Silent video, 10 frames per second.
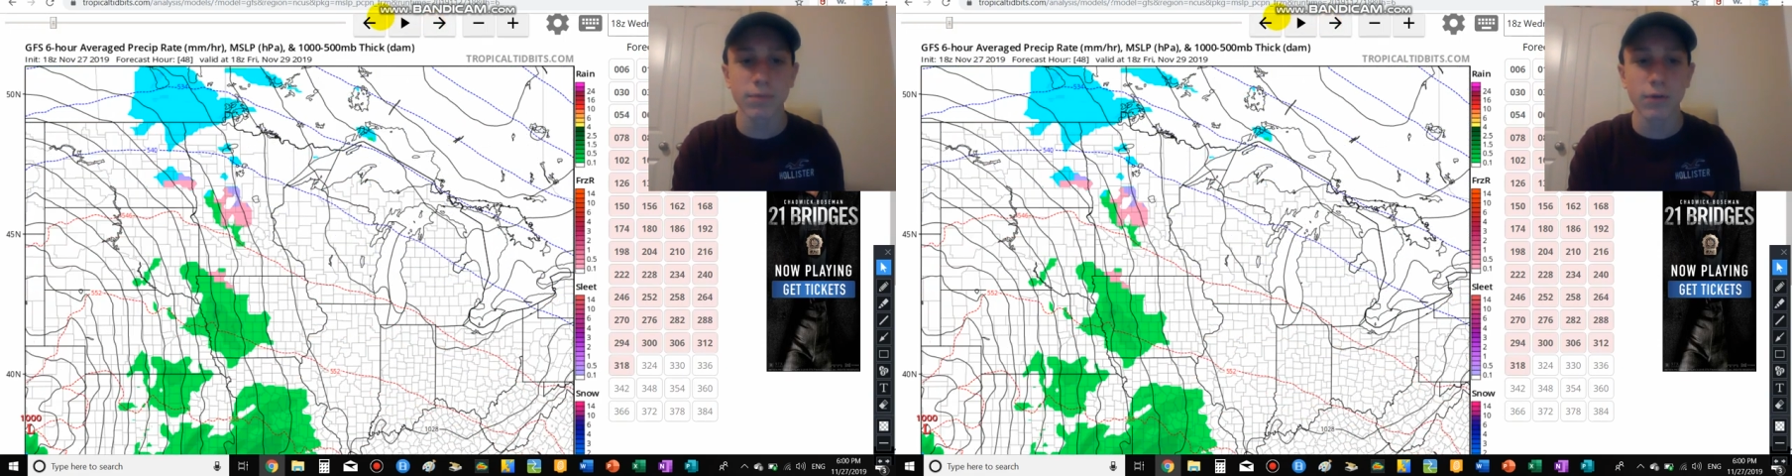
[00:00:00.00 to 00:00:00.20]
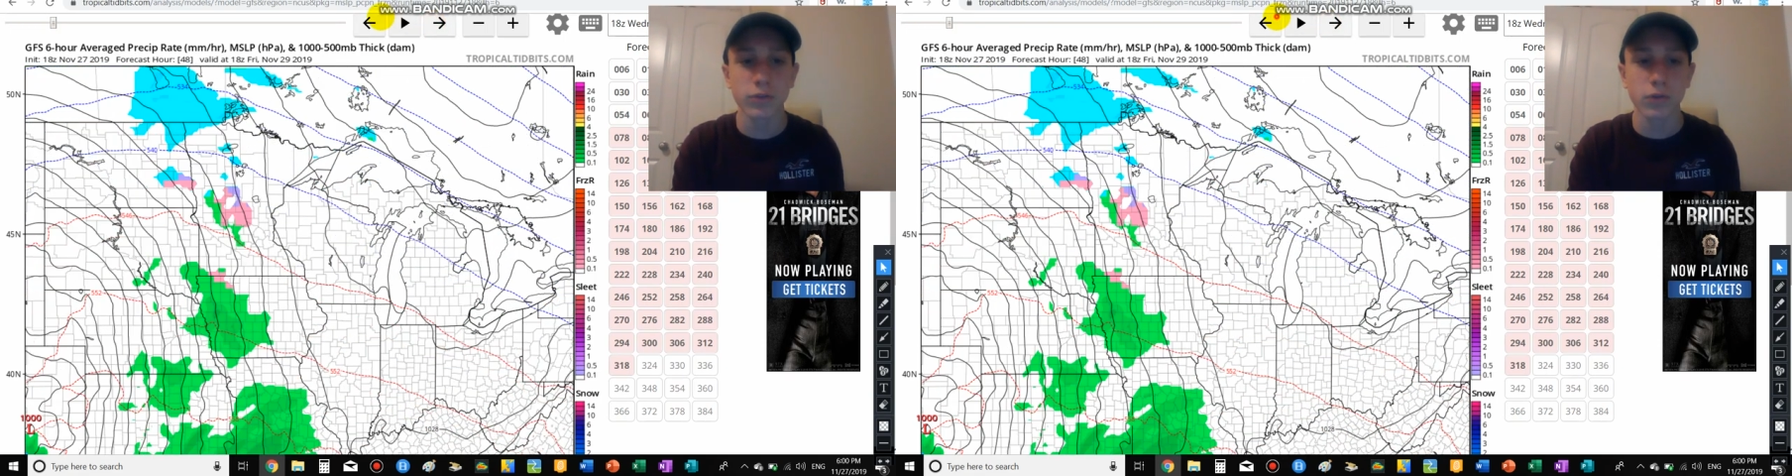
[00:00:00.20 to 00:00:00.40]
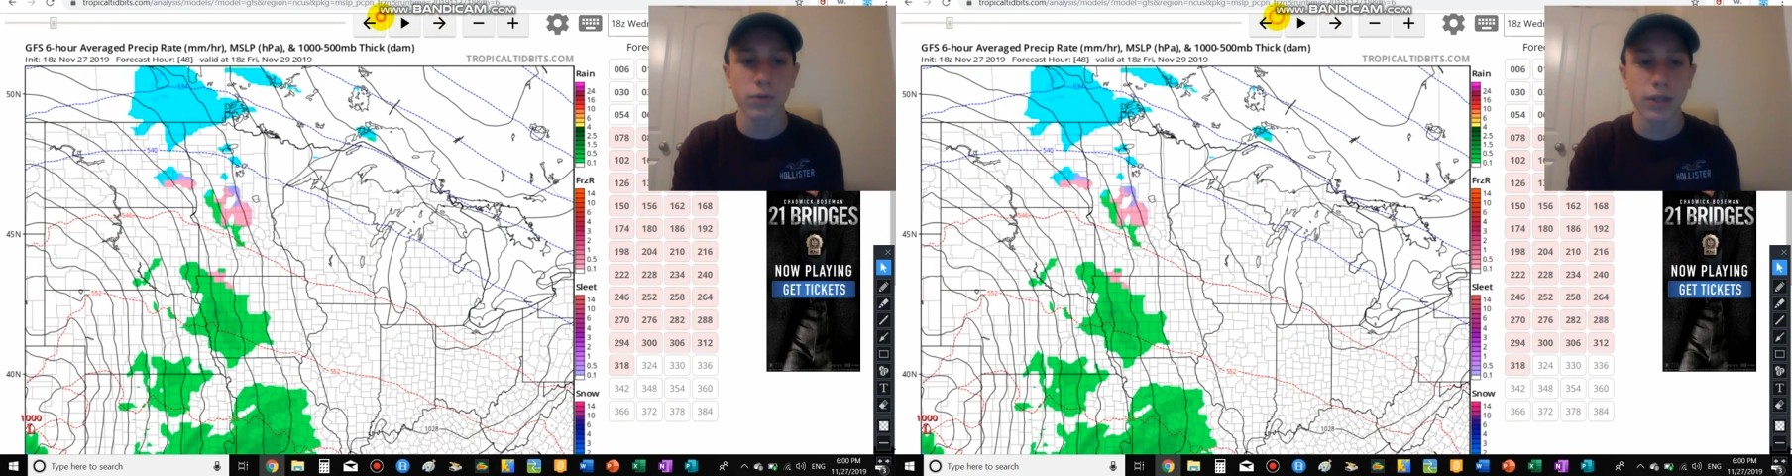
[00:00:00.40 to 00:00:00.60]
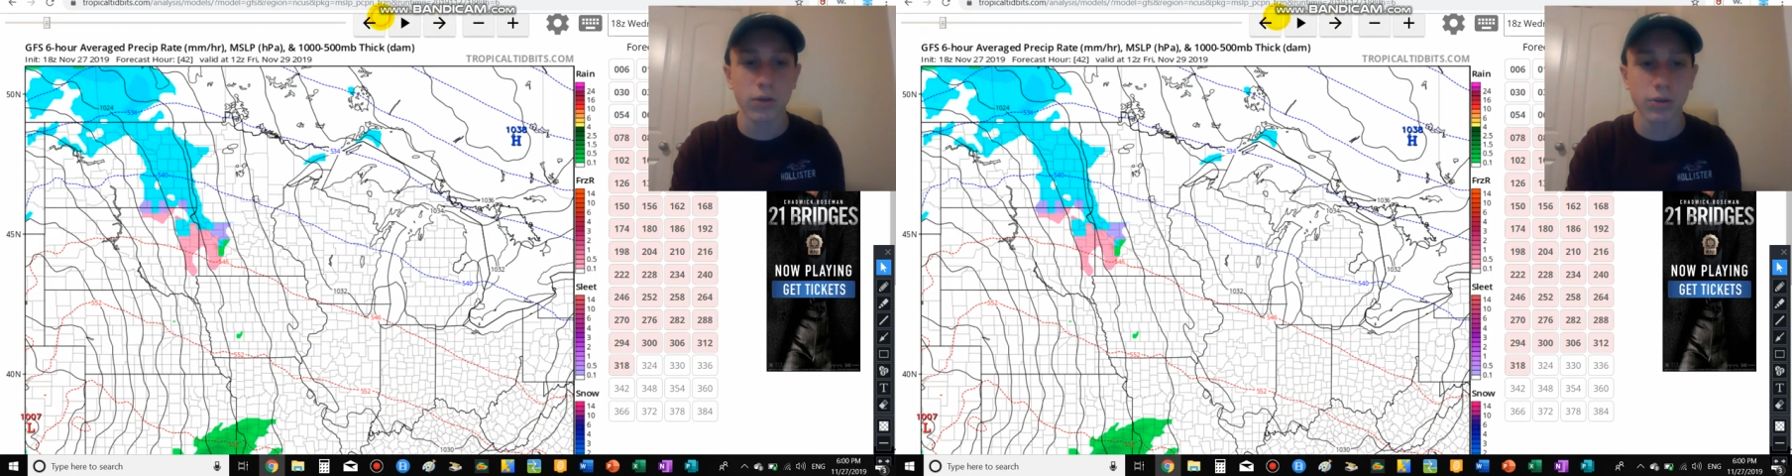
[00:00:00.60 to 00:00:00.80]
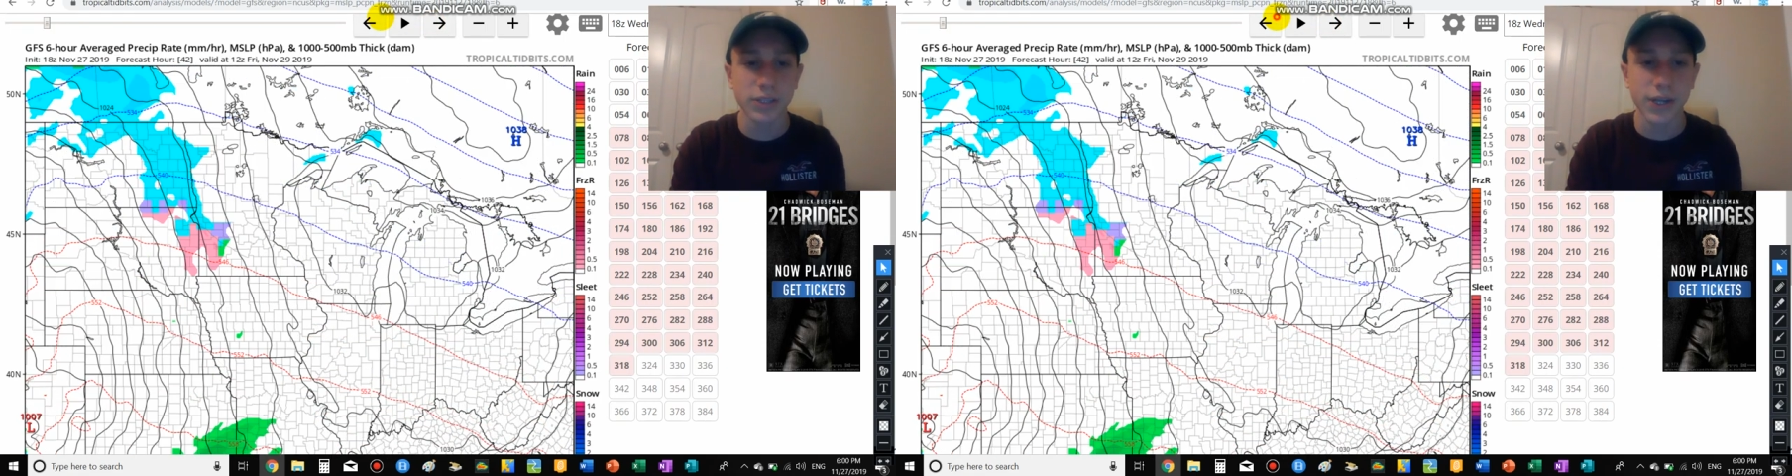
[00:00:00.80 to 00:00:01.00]
the north
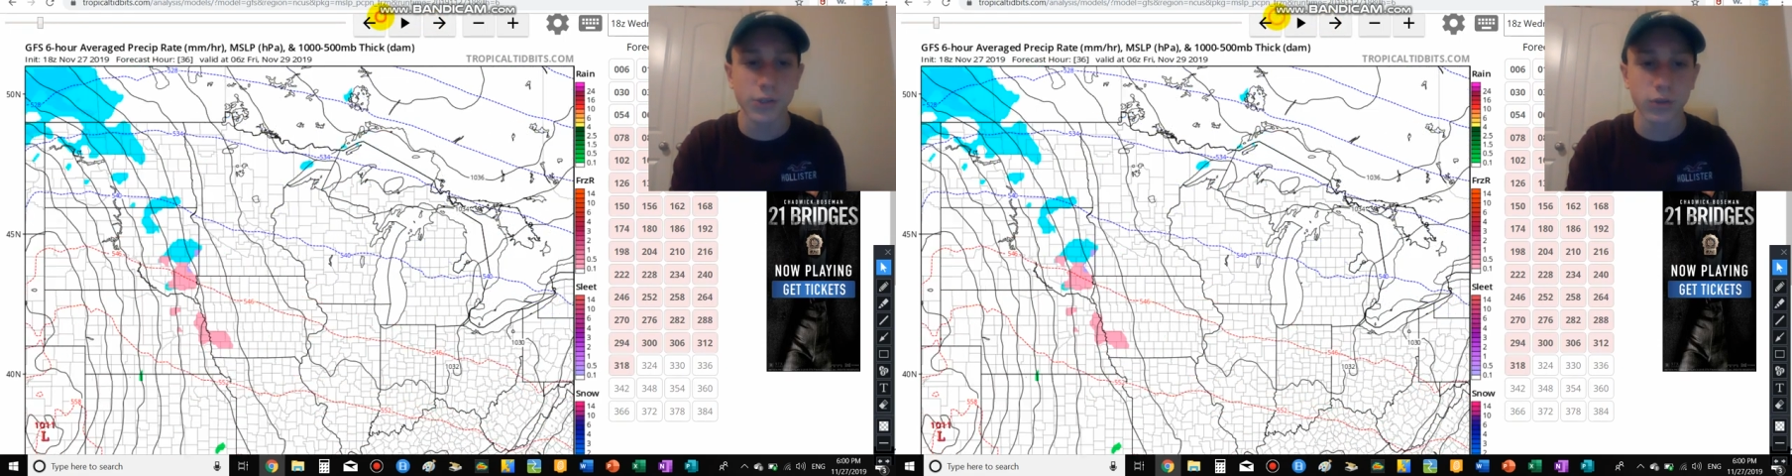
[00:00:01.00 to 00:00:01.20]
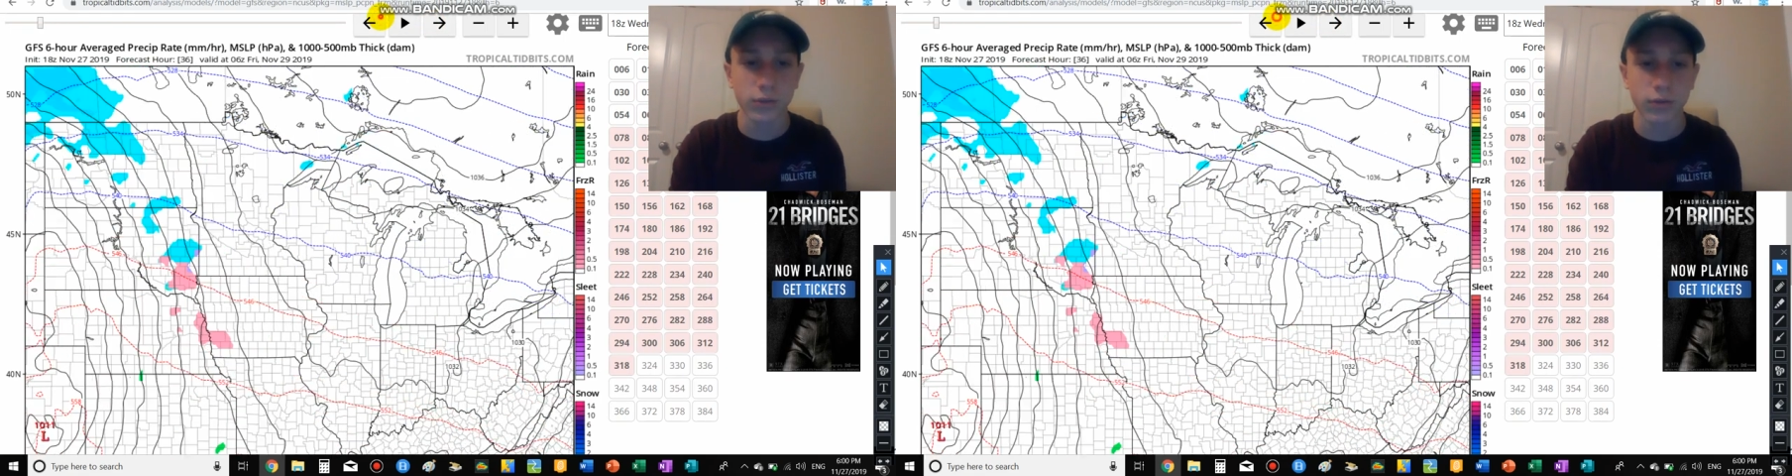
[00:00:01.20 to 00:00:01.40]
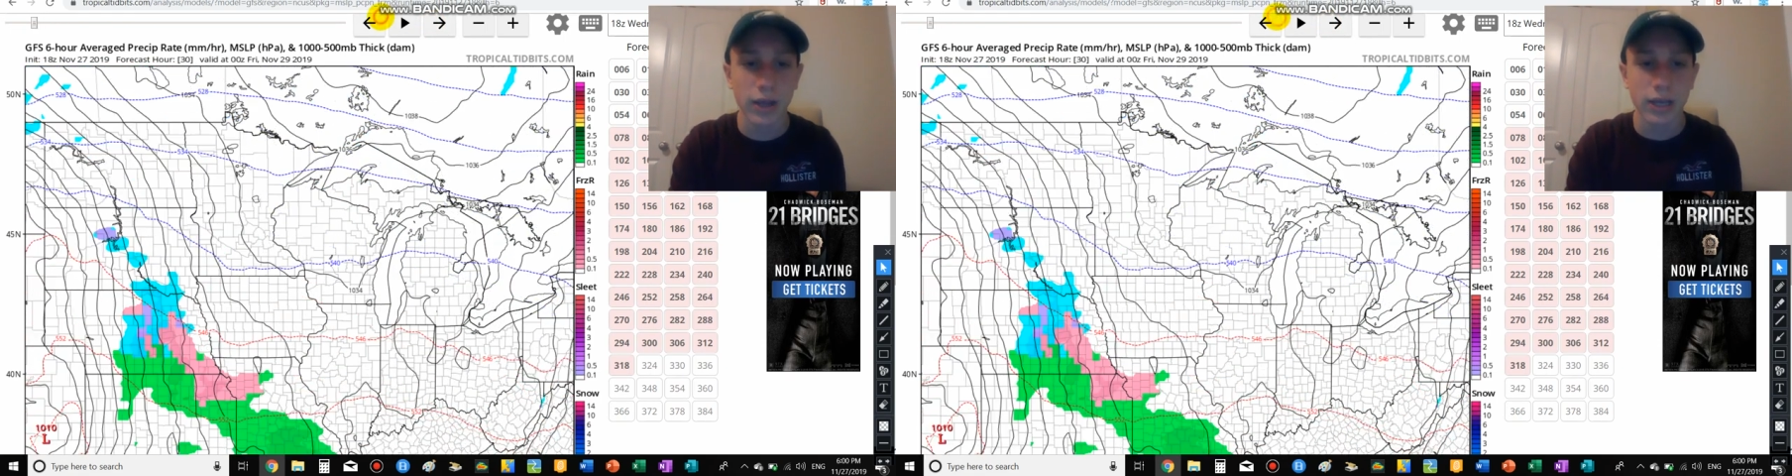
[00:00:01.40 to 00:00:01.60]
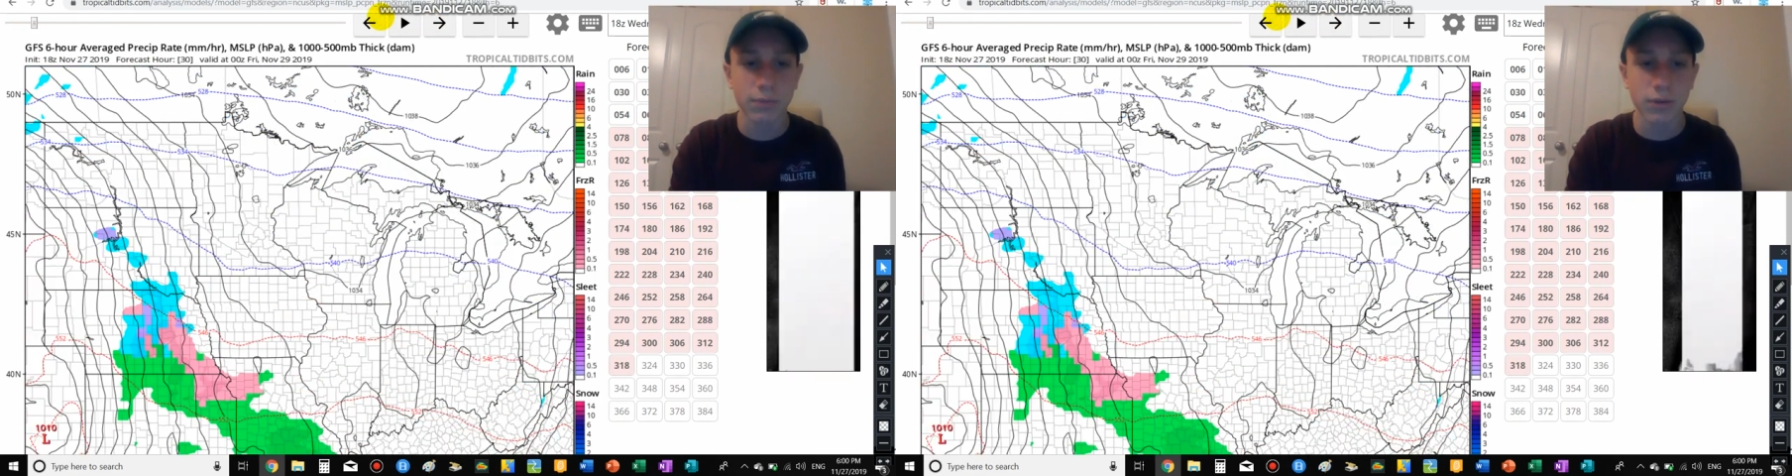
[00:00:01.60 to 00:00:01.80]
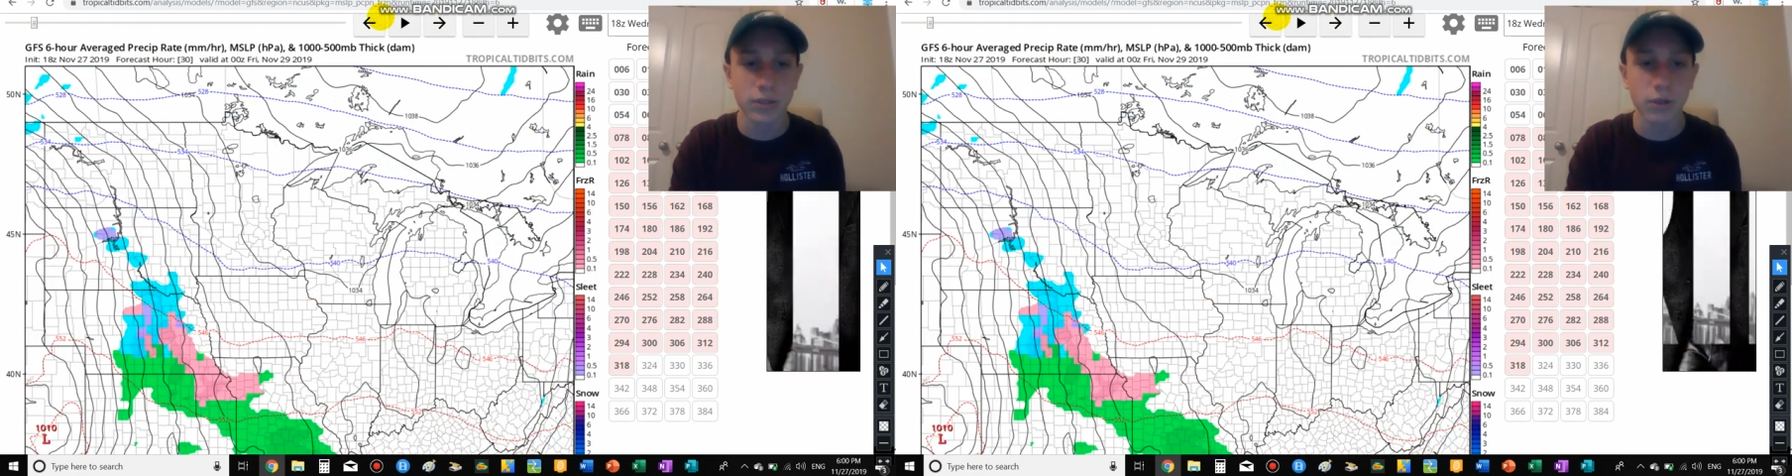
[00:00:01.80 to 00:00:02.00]
central as opposed to the
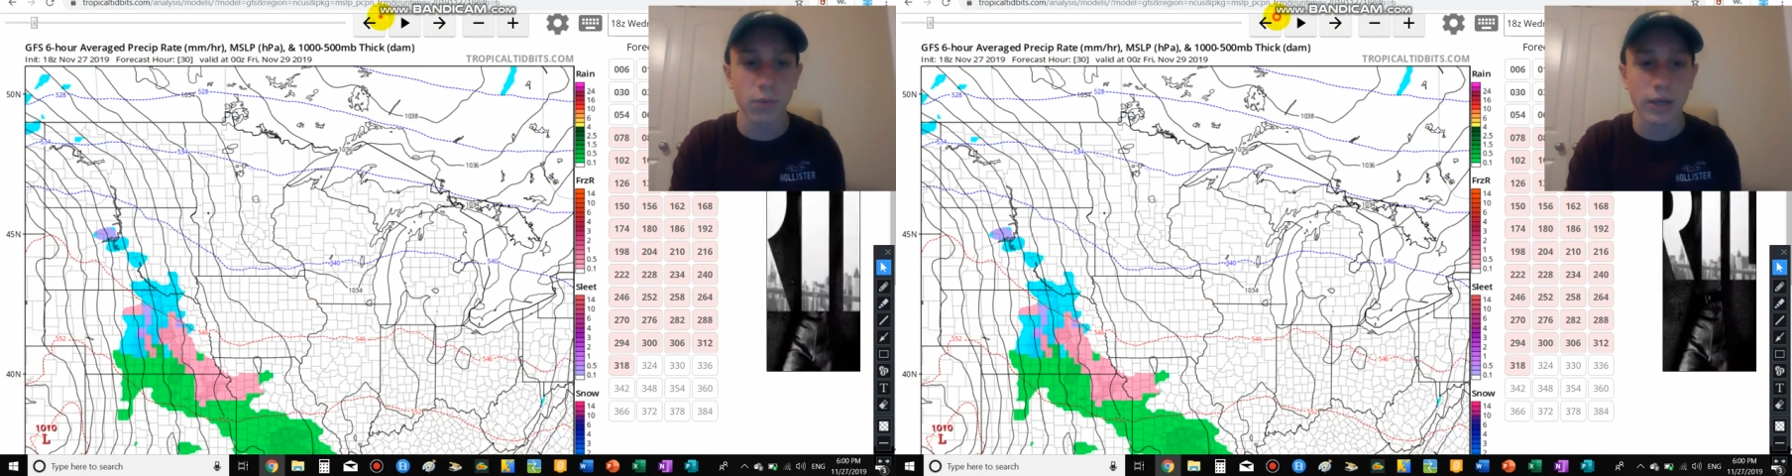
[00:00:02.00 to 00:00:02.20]
west.